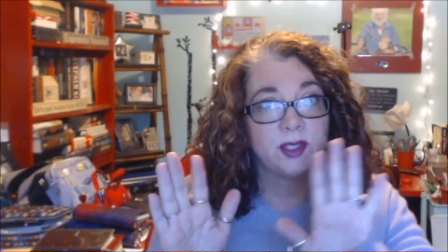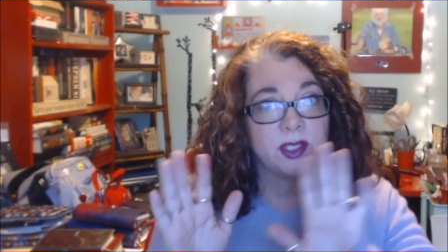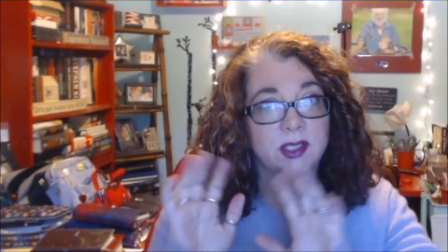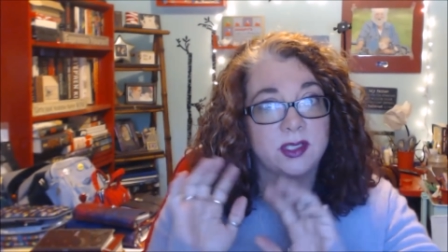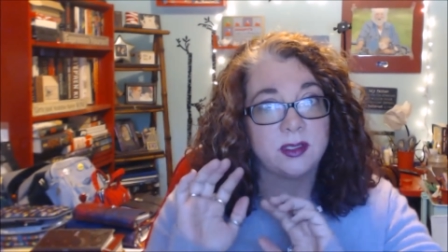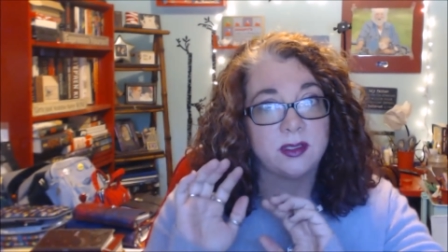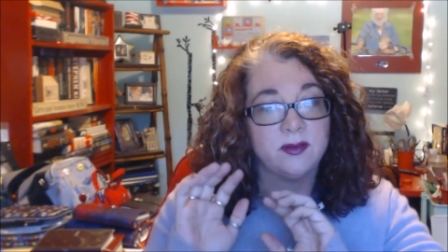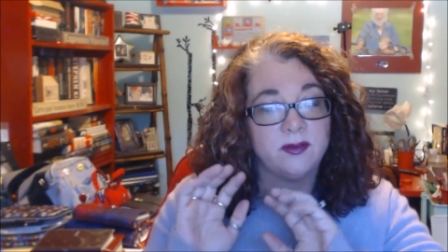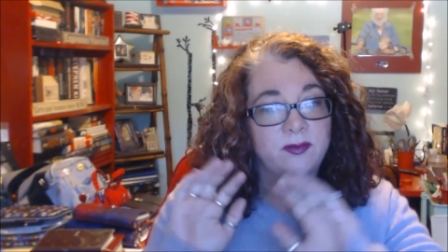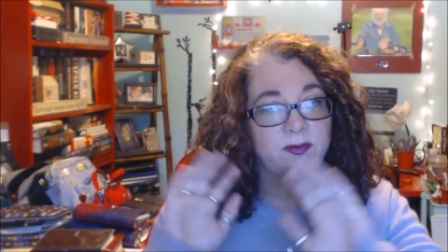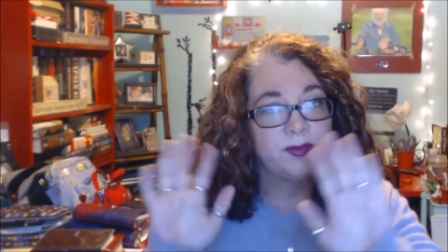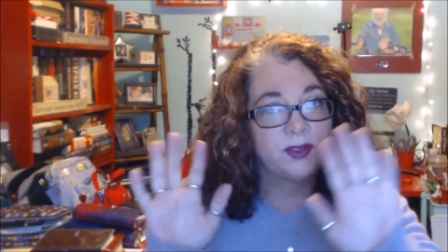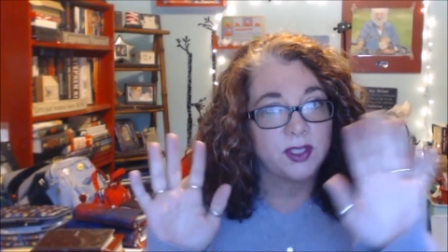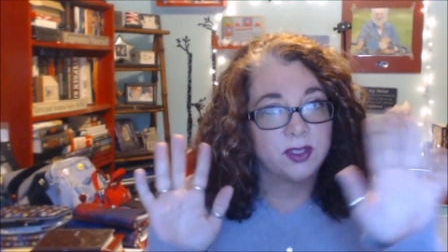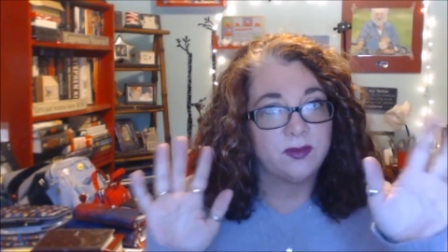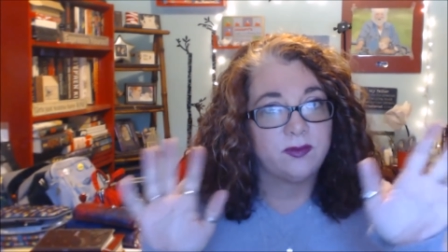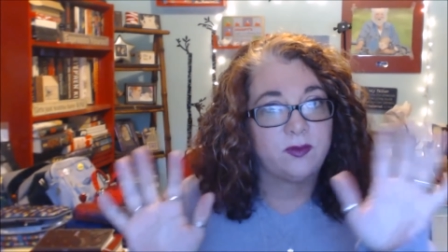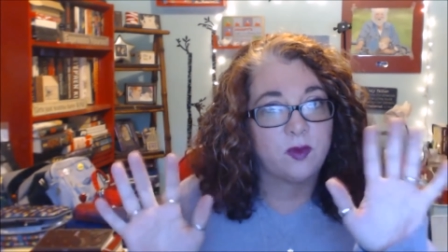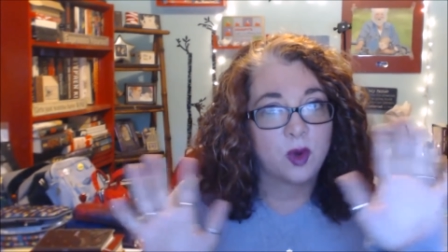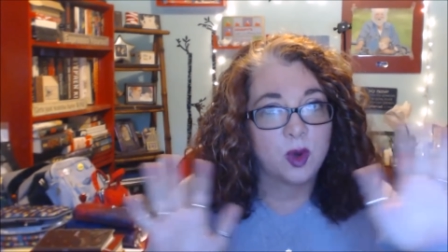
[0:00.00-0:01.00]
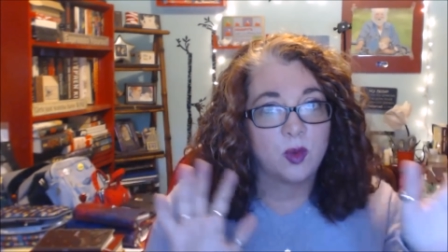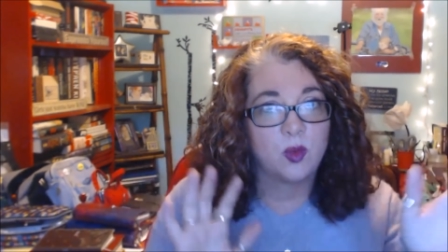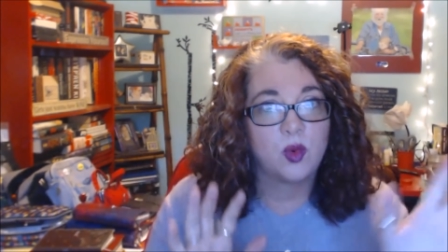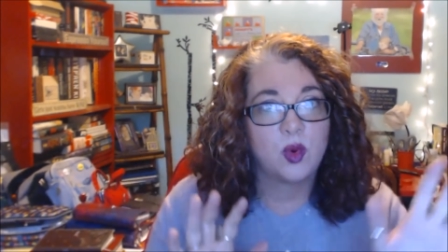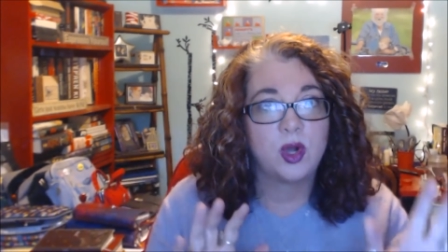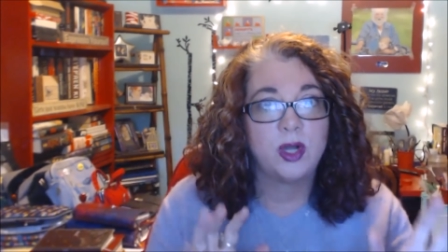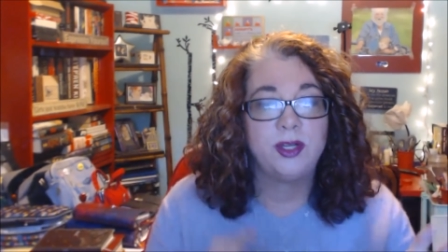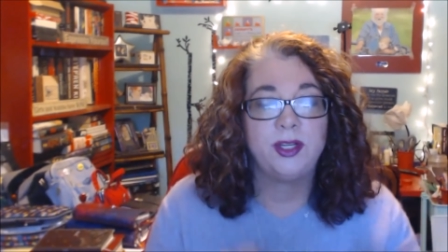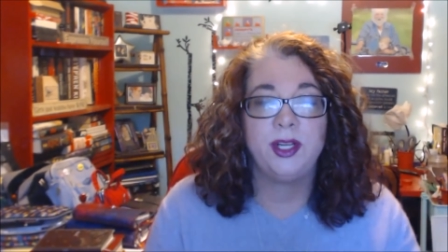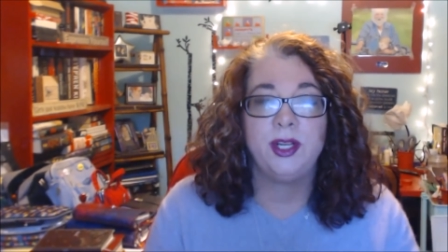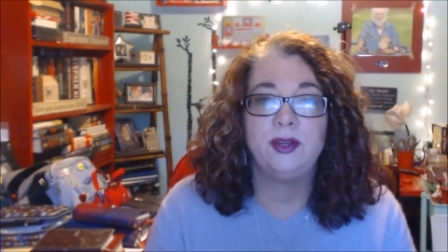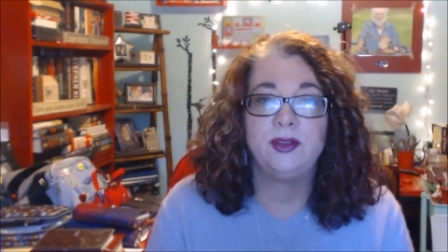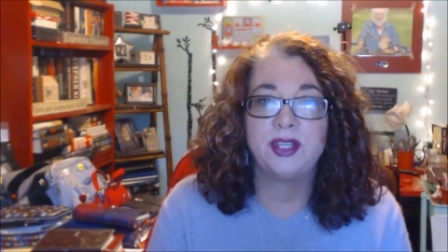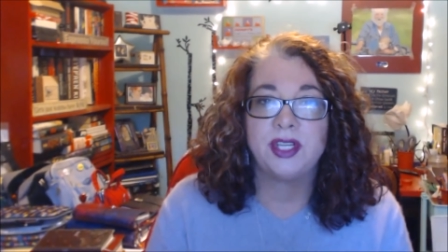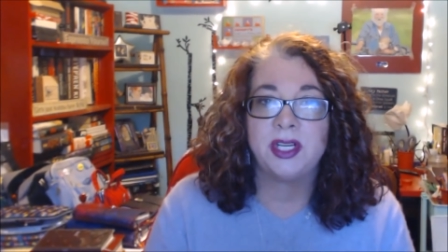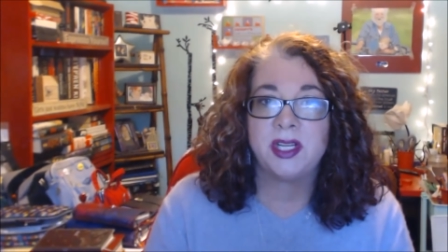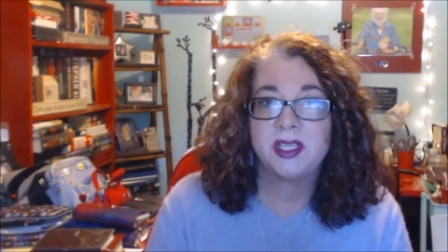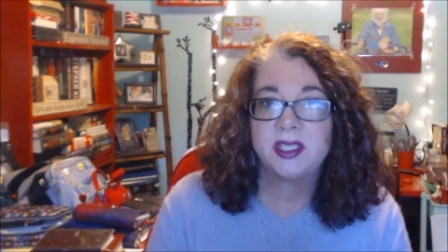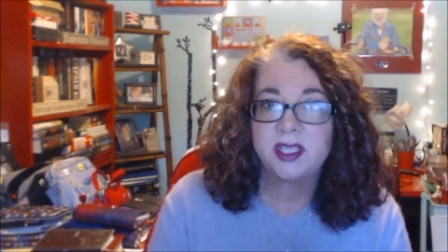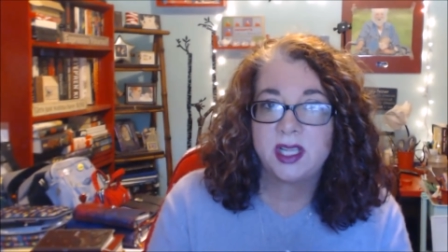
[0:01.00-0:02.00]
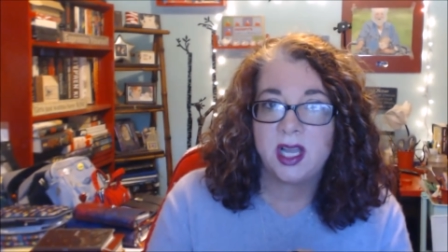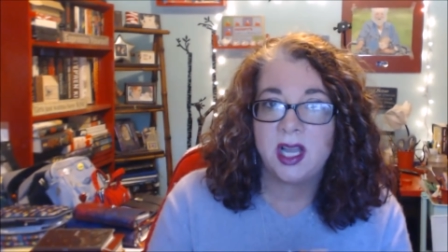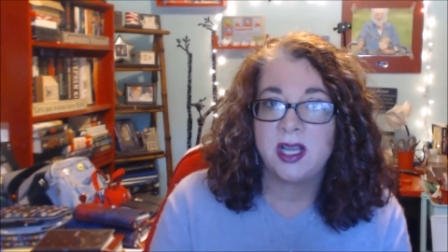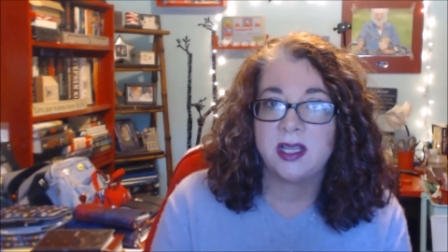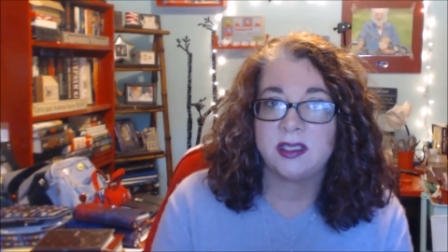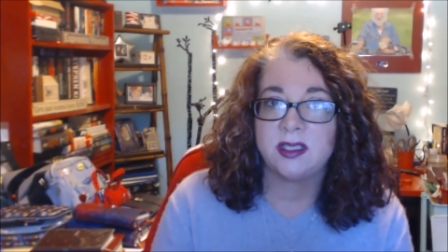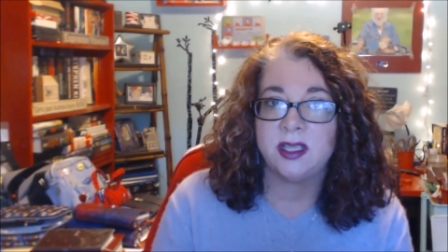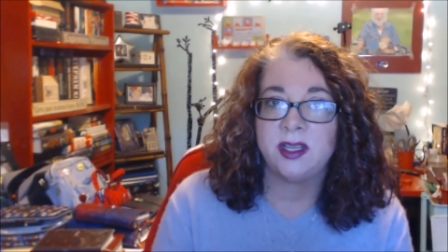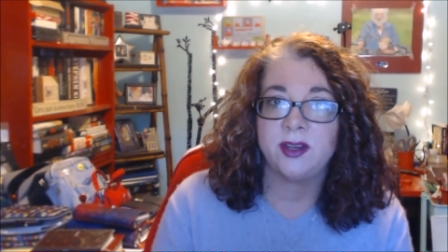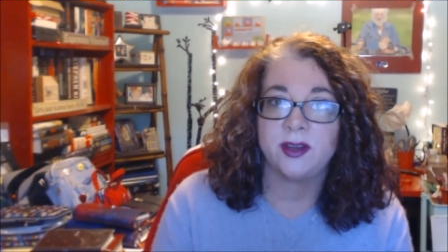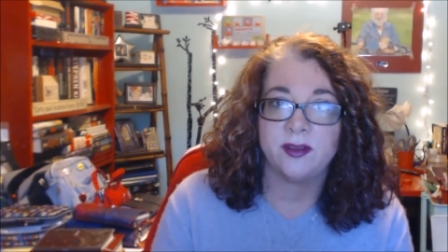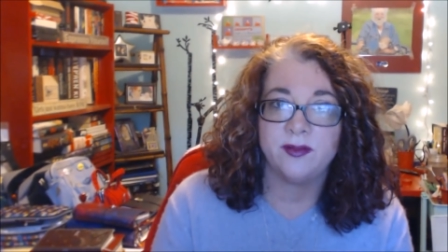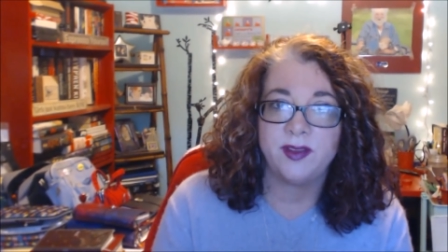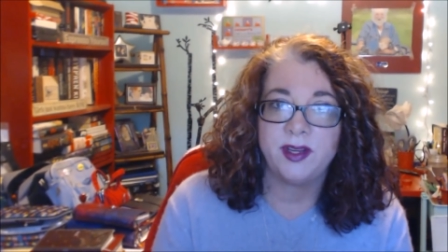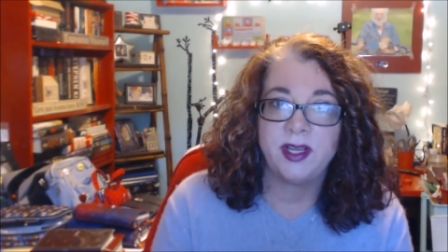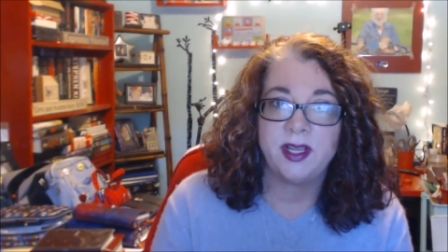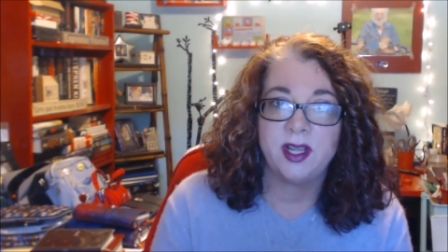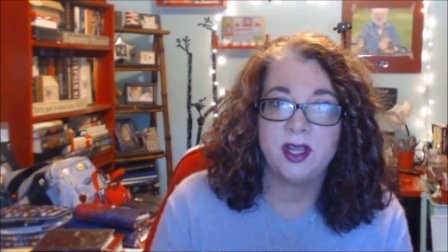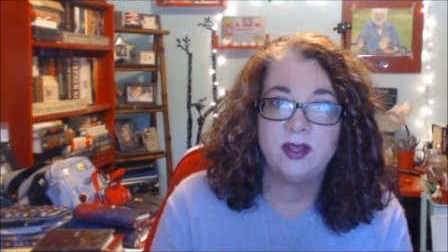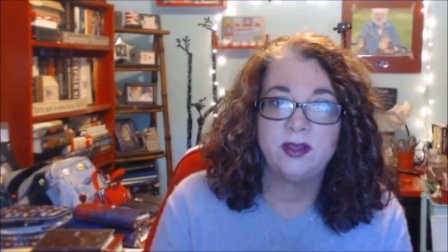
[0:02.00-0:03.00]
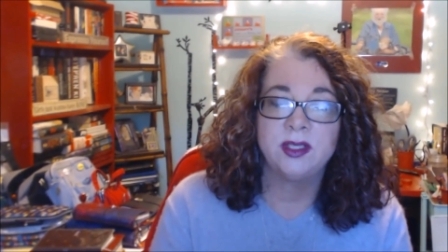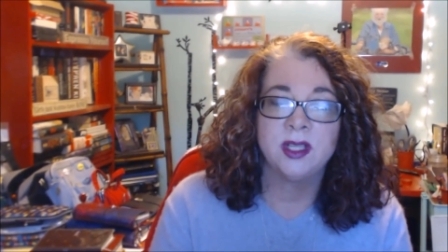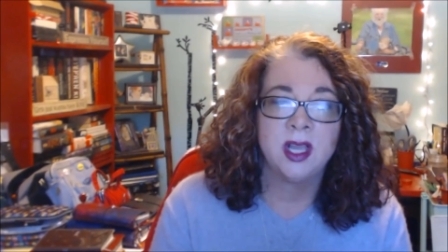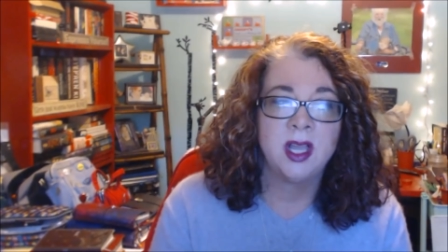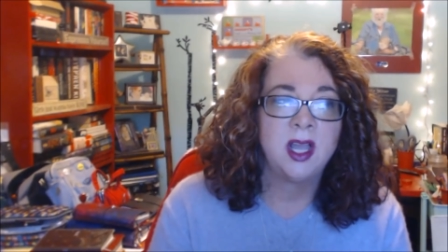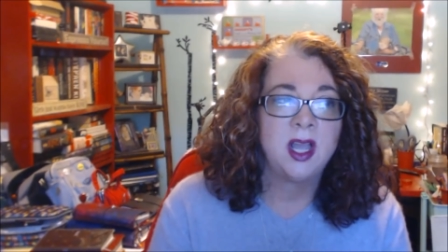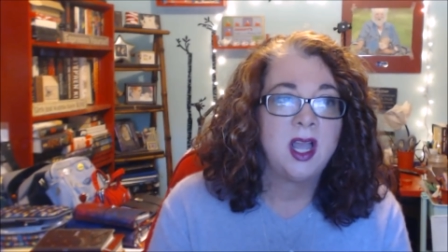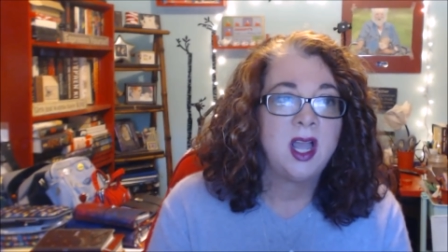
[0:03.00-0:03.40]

just to forewarn you, she does cuss in her videos.